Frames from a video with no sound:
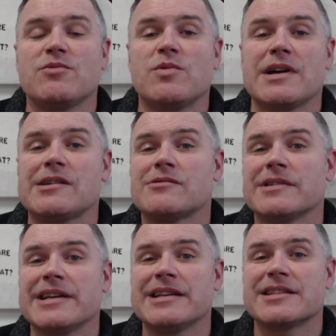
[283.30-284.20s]
Well,
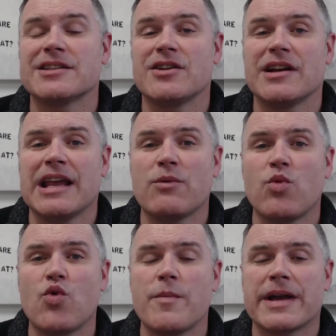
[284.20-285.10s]
it's certainly
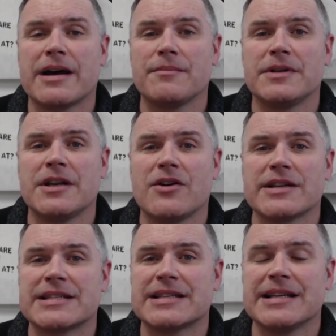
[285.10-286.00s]
warming up
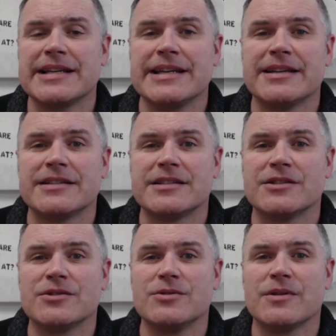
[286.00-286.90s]
nicely
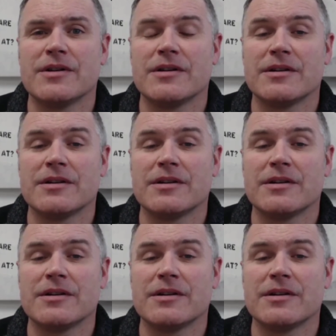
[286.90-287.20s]
to